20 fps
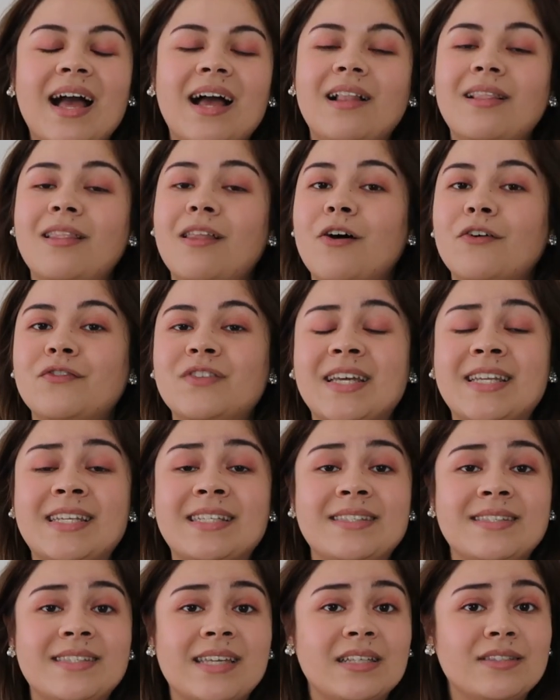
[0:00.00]
I love that
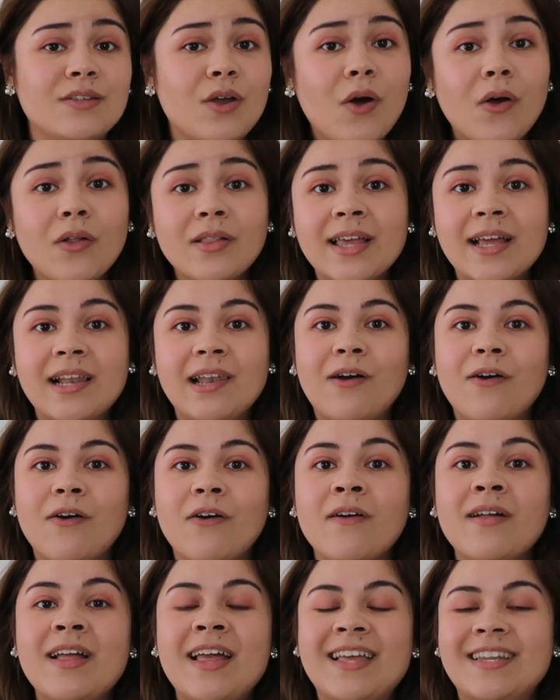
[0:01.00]
it stays all day
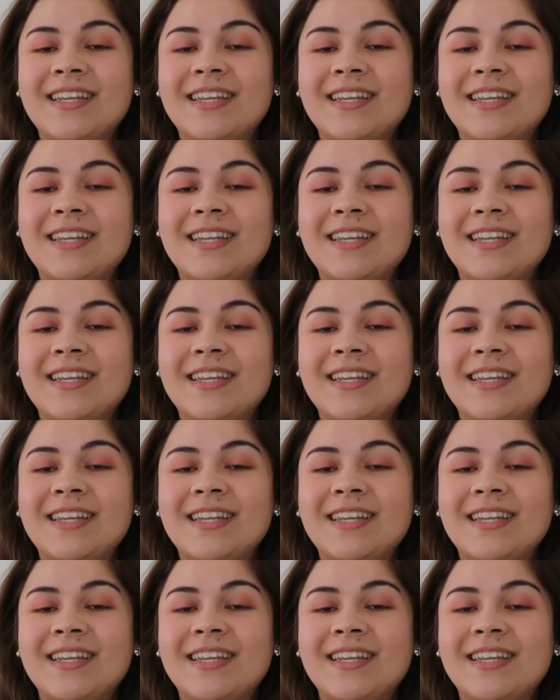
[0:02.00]
long,